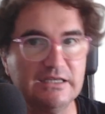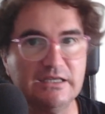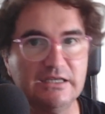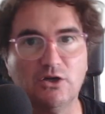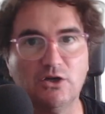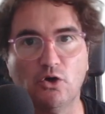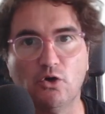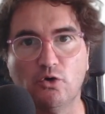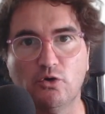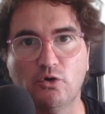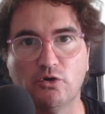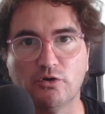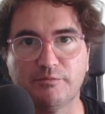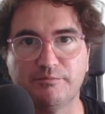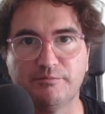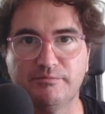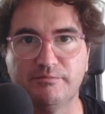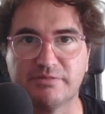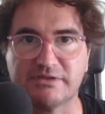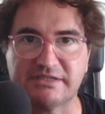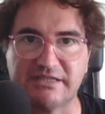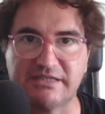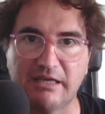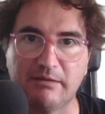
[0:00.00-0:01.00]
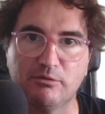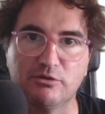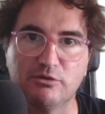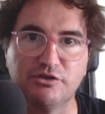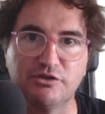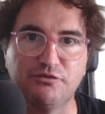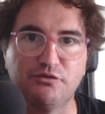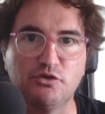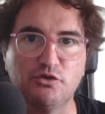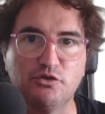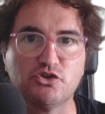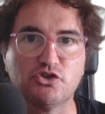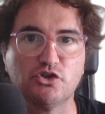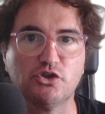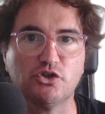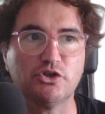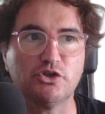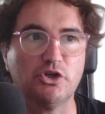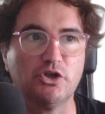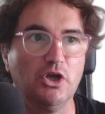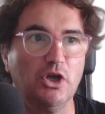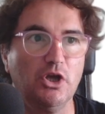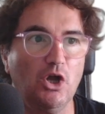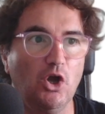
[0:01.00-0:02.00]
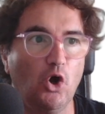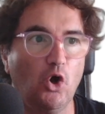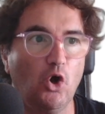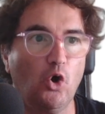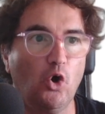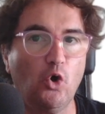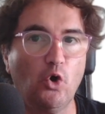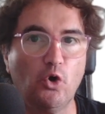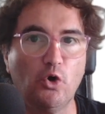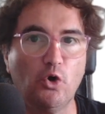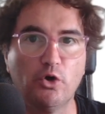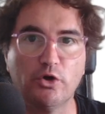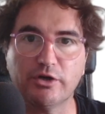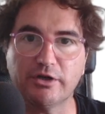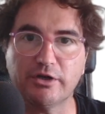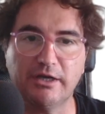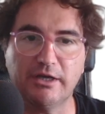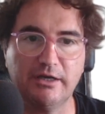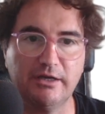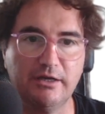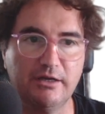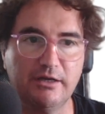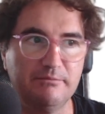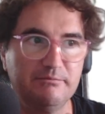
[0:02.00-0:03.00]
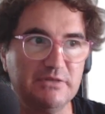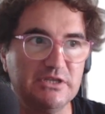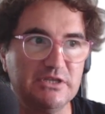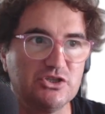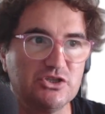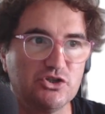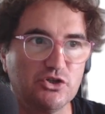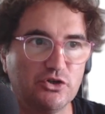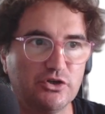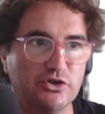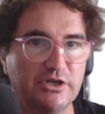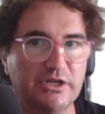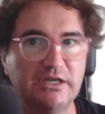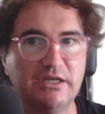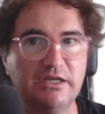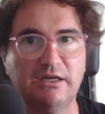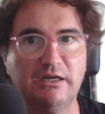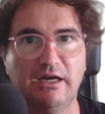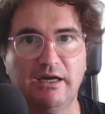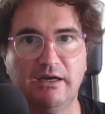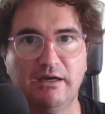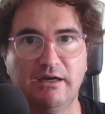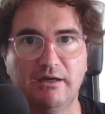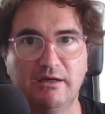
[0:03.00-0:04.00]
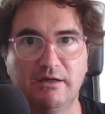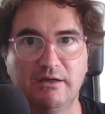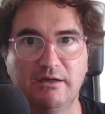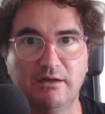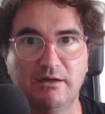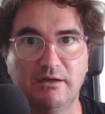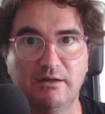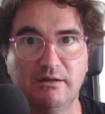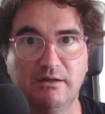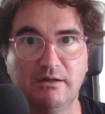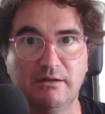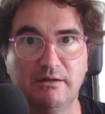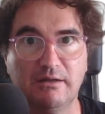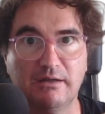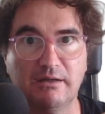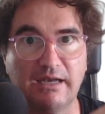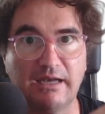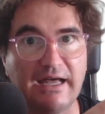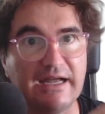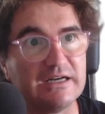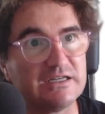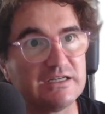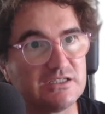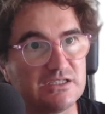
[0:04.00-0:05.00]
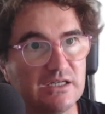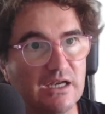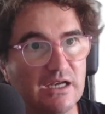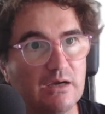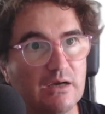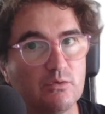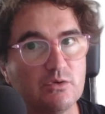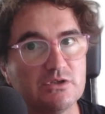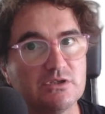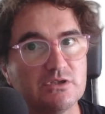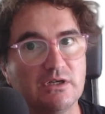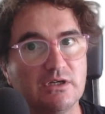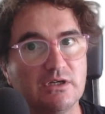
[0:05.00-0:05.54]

or Stable Diffusion or Midjourney, large language